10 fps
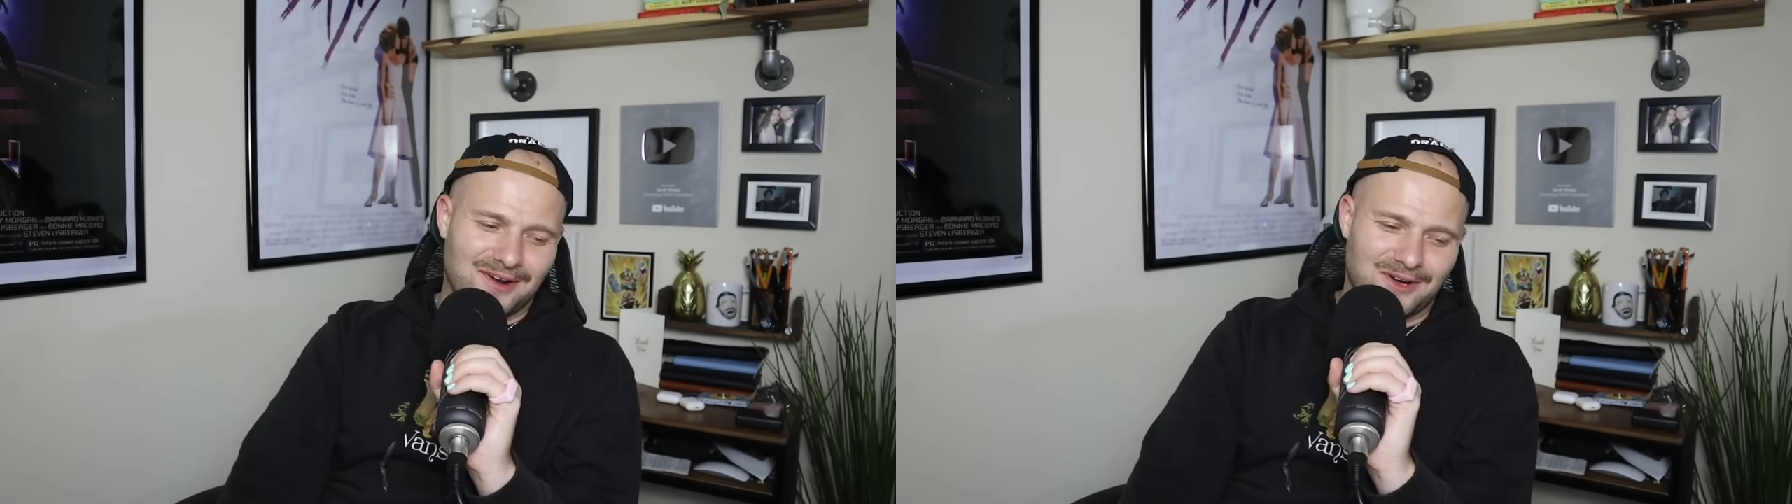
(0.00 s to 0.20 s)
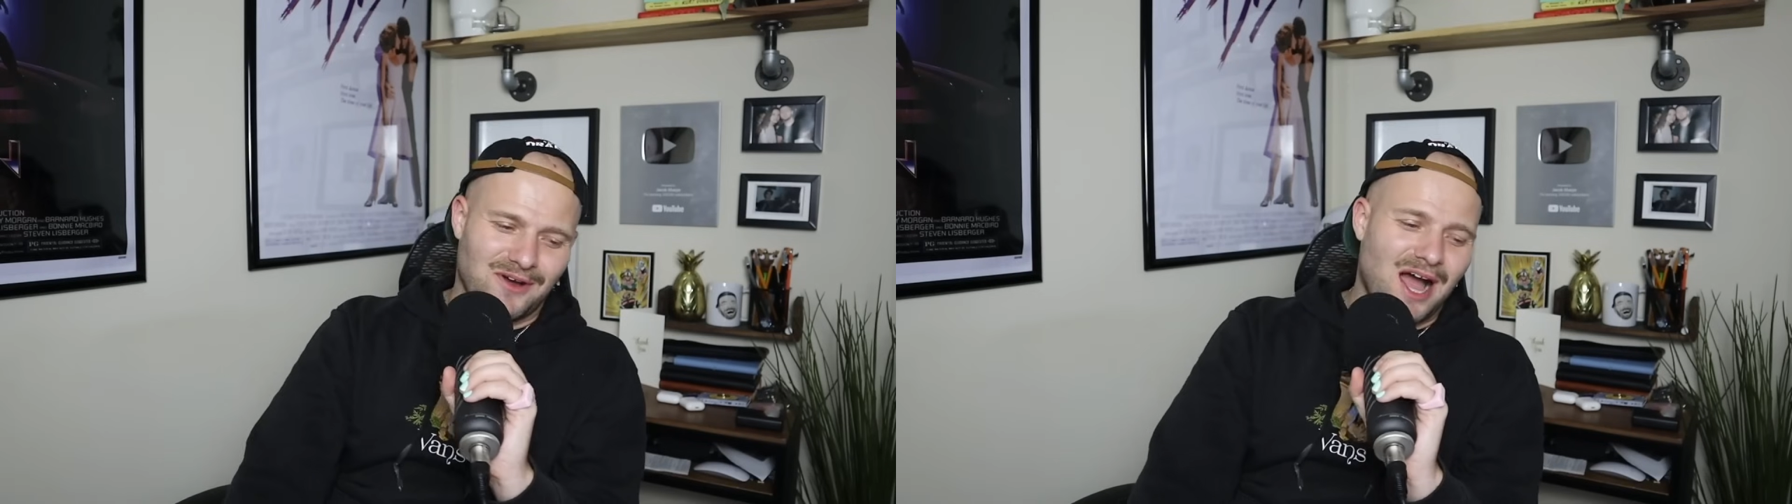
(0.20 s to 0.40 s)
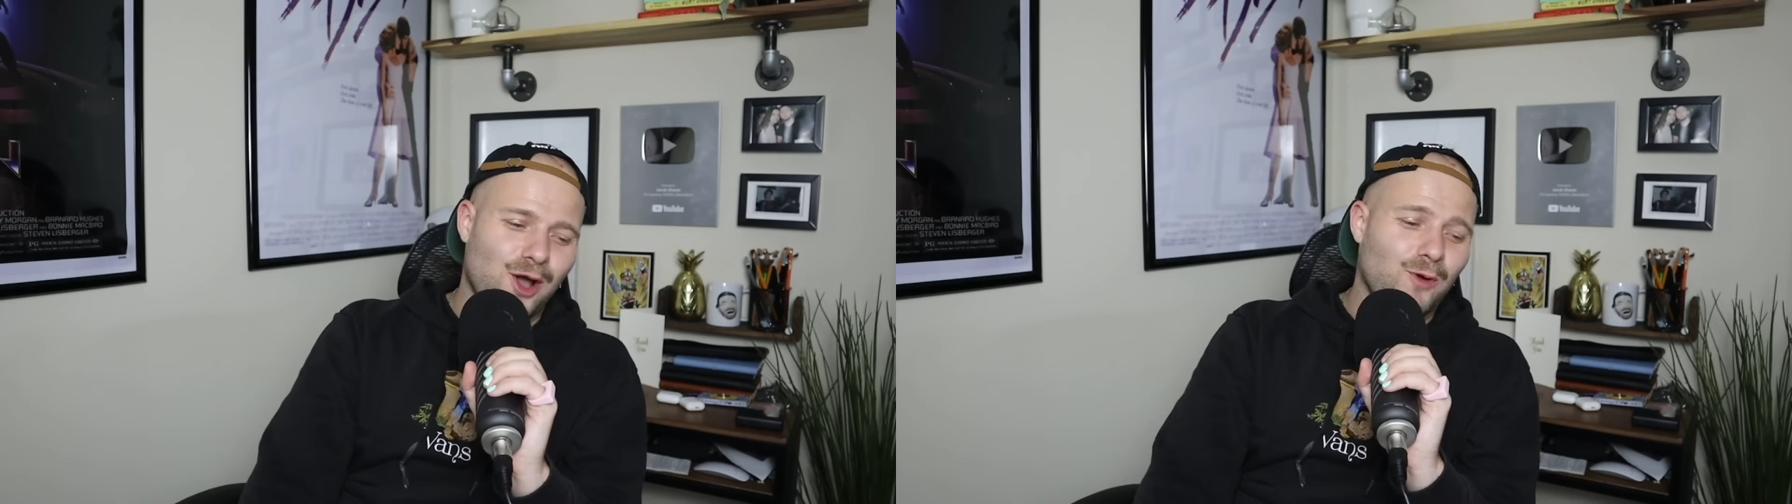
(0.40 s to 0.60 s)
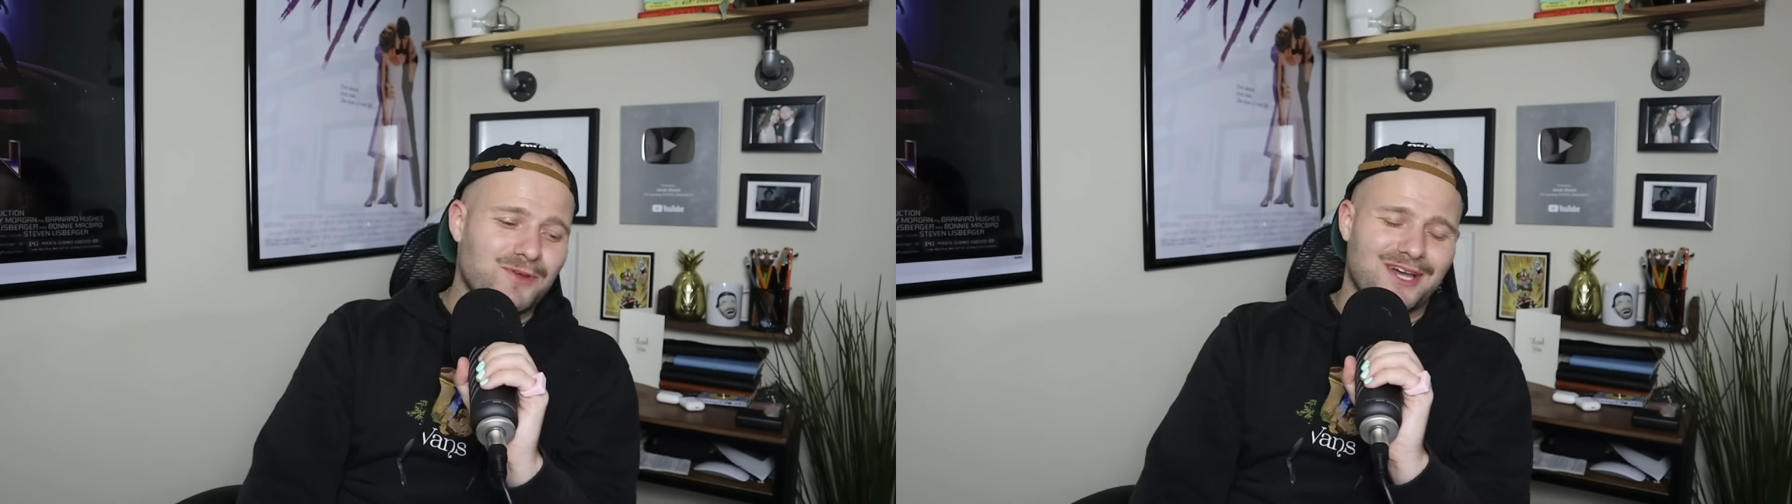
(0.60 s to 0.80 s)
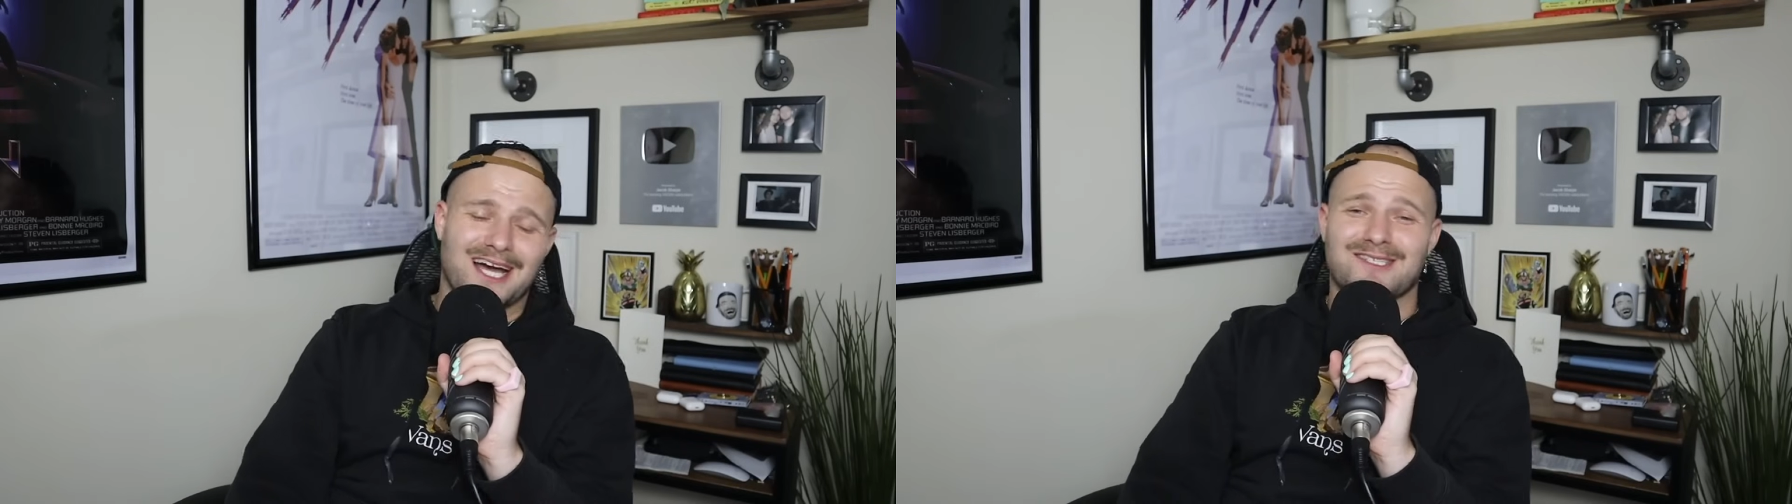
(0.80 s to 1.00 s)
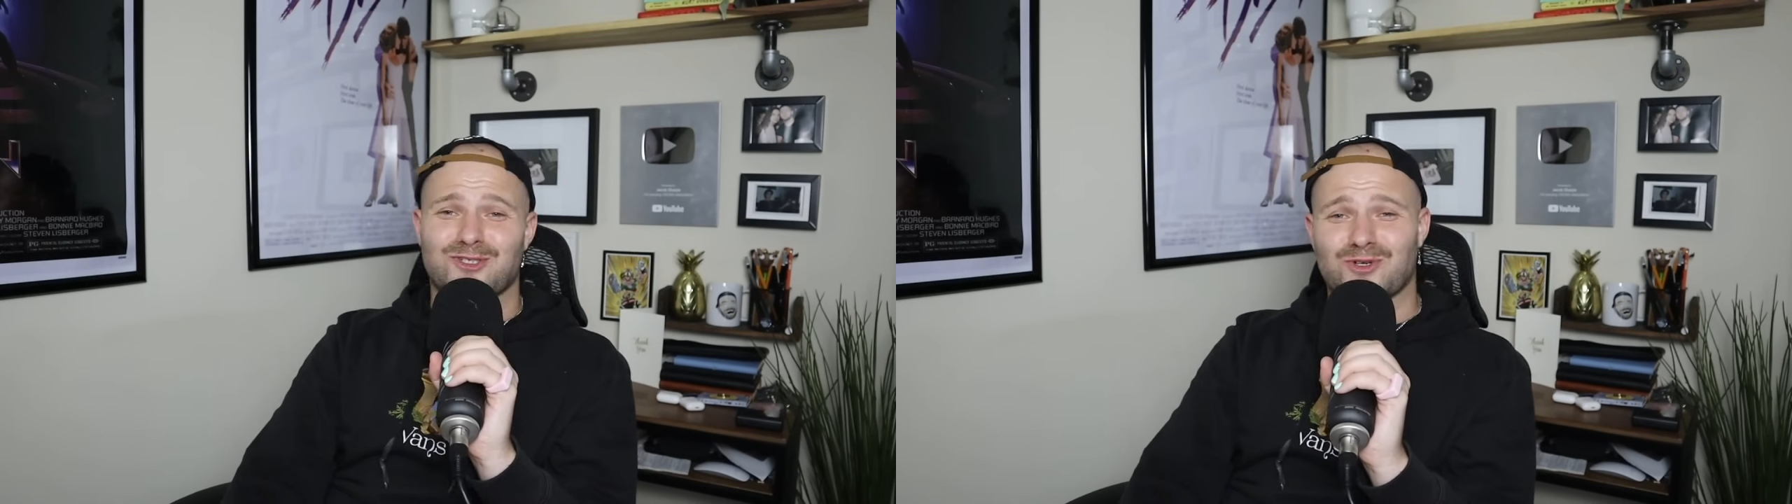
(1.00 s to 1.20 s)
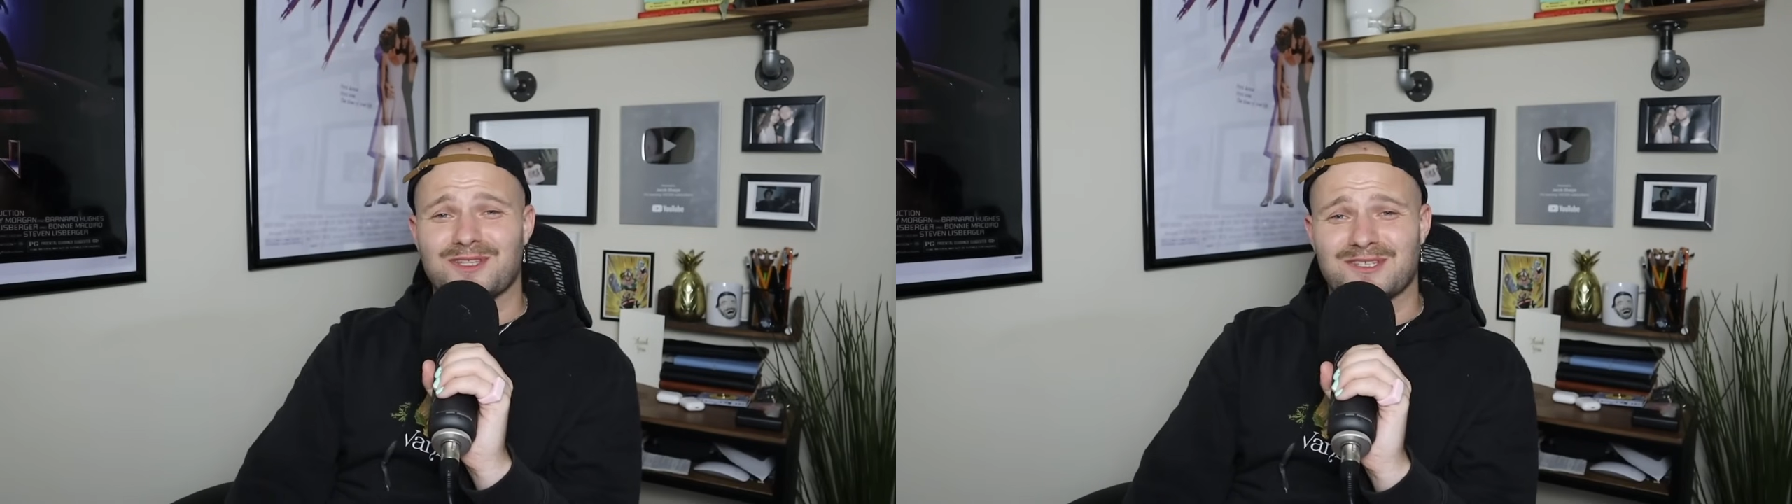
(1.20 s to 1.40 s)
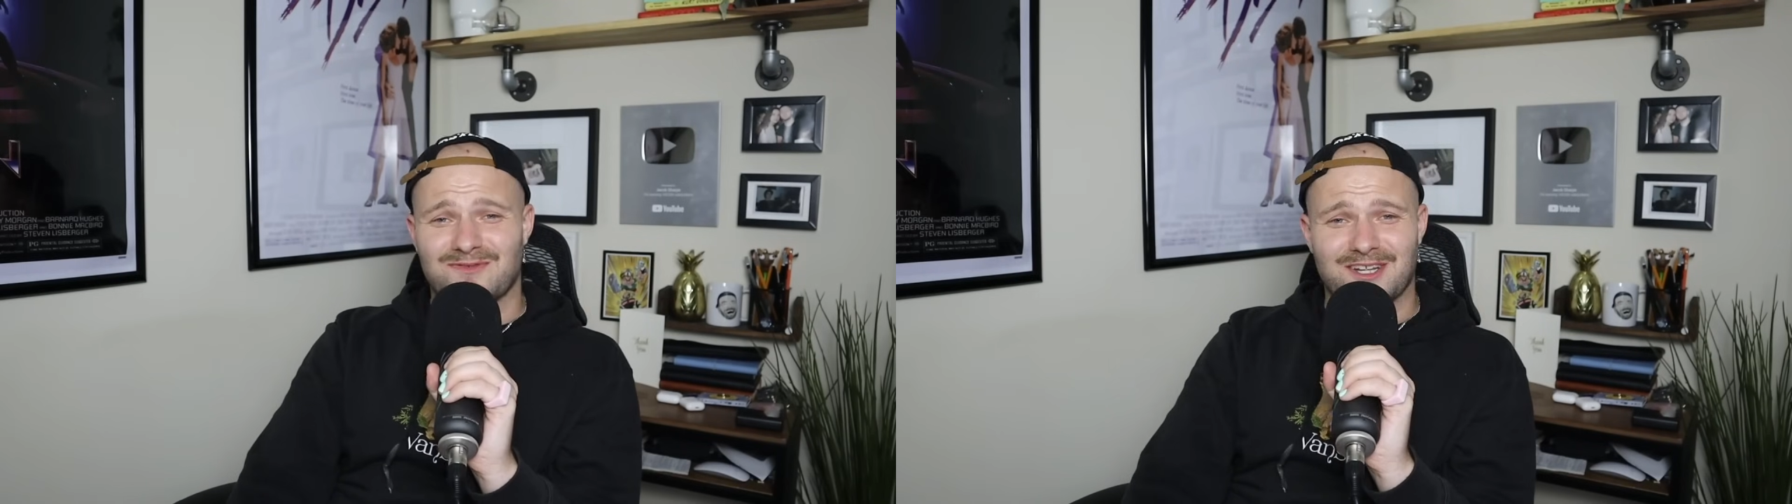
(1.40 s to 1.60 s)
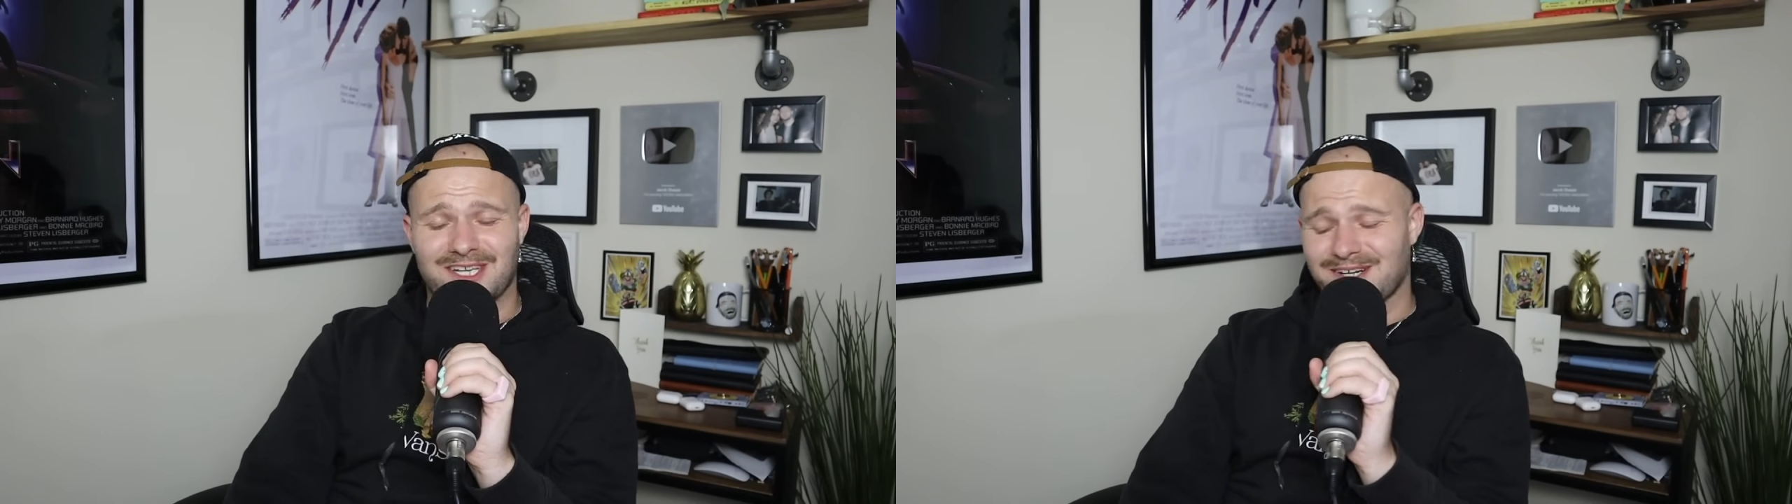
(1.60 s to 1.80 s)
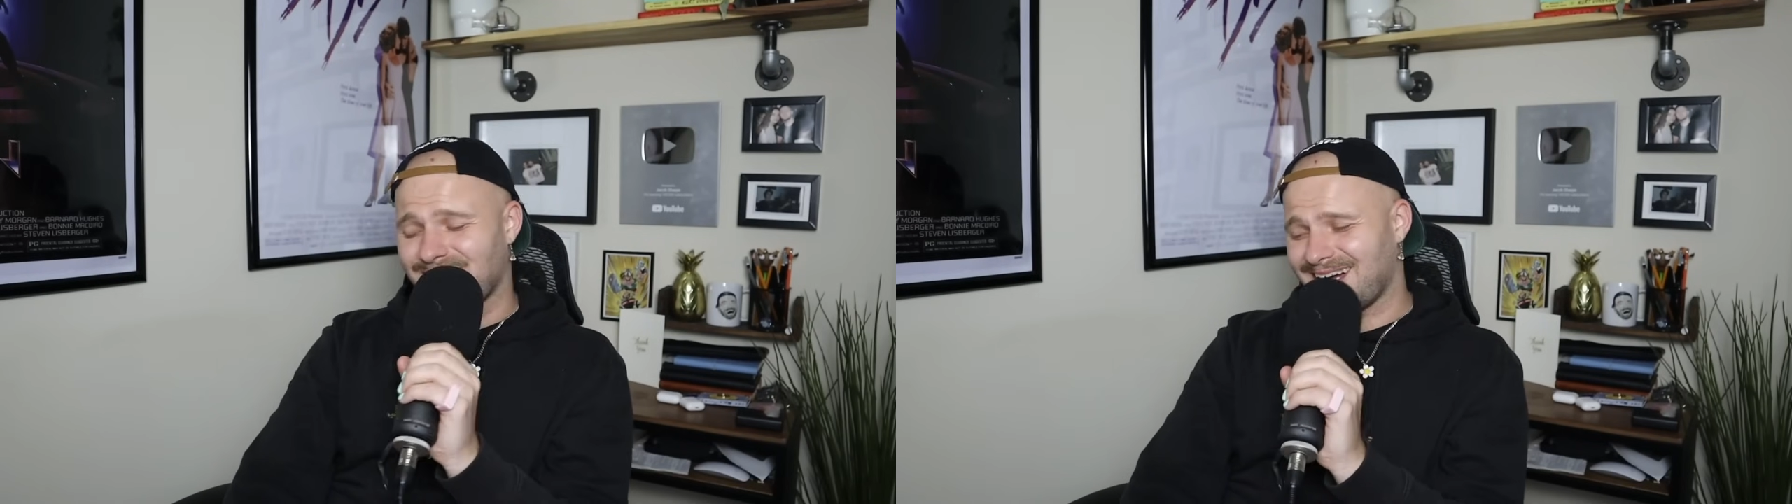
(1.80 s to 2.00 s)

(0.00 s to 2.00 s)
don't know. I hope you guys enjoyed this video.